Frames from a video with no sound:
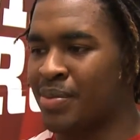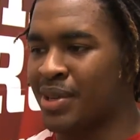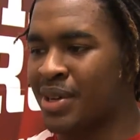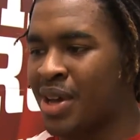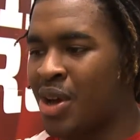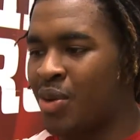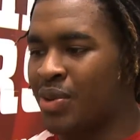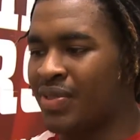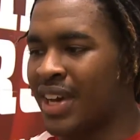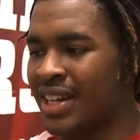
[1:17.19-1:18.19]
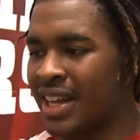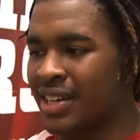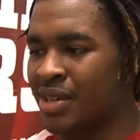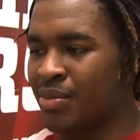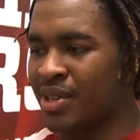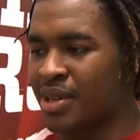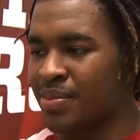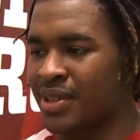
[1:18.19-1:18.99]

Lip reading: but we've gotten that number up.